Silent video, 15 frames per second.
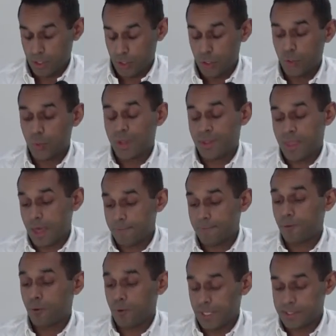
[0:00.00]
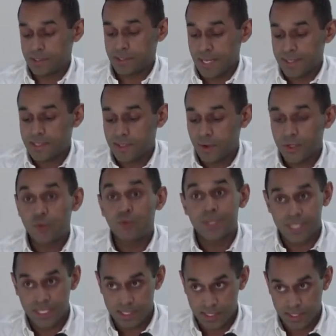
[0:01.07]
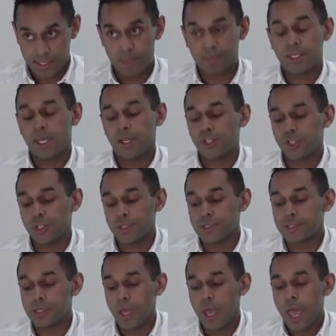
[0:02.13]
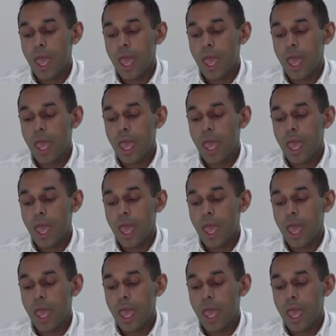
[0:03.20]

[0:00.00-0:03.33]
you, and therefore it's necessary to resist these temptations,